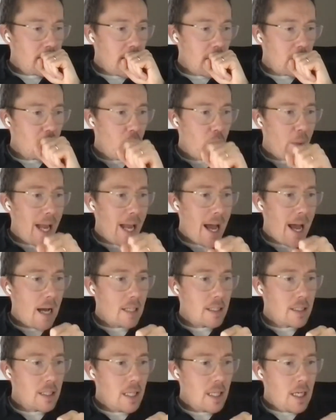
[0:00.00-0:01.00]
discussion we
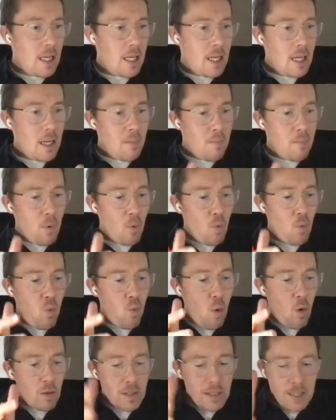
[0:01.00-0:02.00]
had,
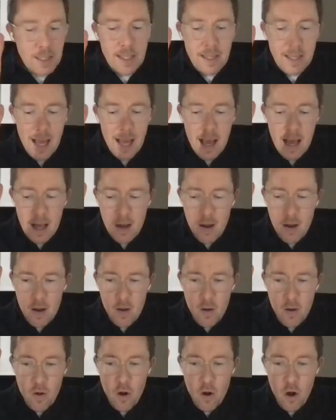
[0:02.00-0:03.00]
but what did that
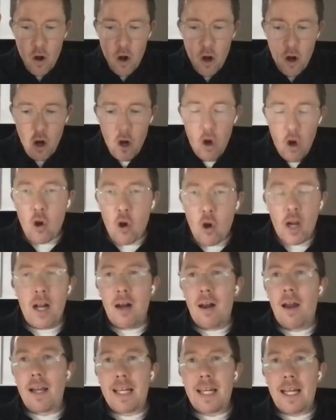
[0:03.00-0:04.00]
look
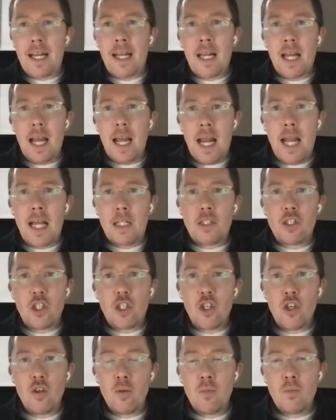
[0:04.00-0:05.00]
like
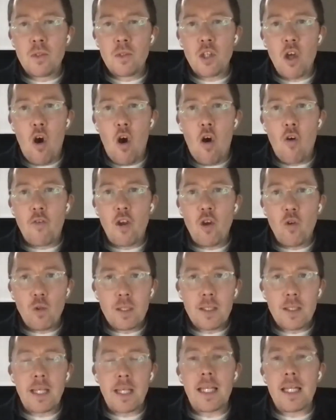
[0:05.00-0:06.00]
in terms of
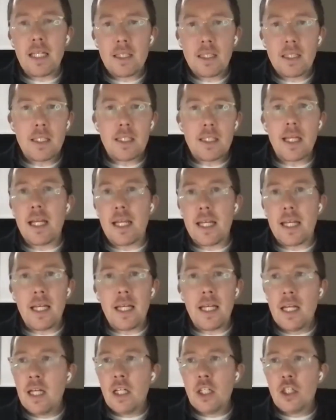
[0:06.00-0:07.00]
your
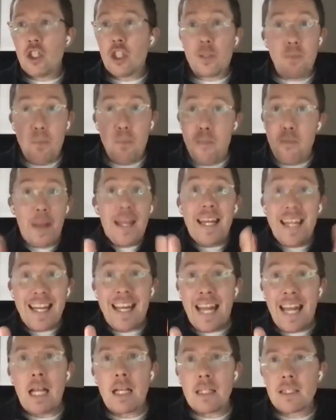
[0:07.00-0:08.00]
day-to-day just
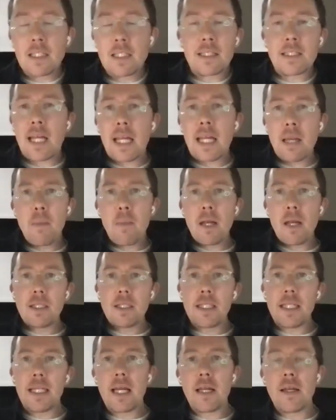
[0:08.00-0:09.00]
baking
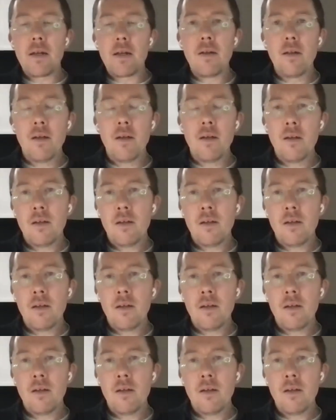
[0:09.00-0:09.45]
sustainability in?